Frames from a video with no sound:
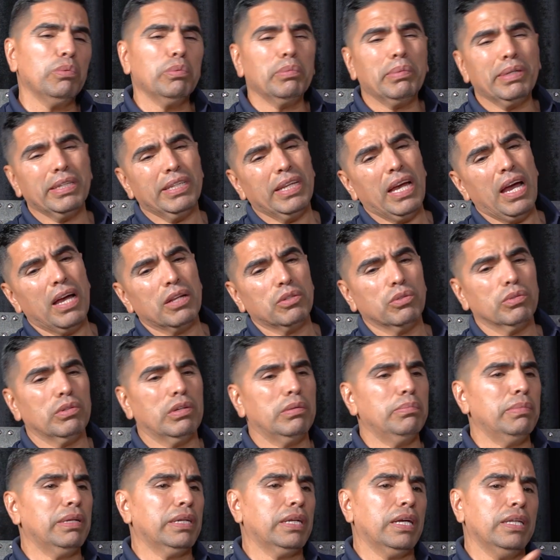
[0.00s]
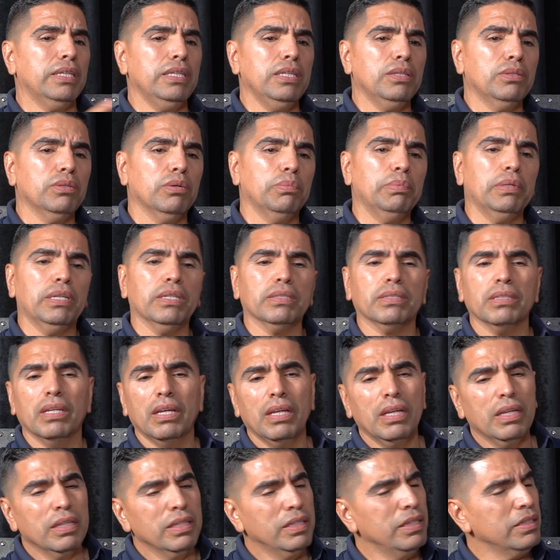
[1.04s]
with my dad to a mercadito because
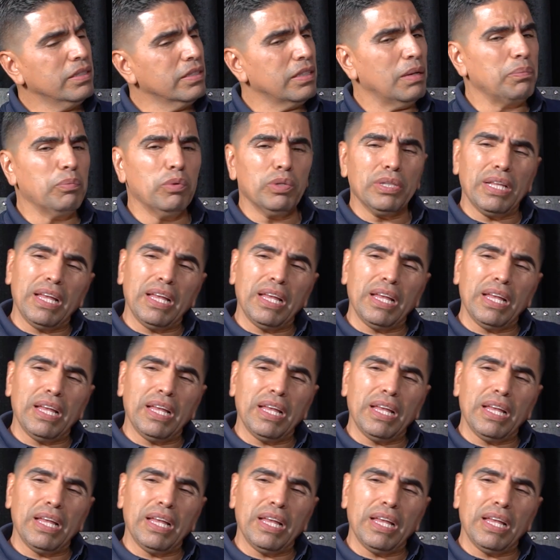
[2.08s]
he stopped with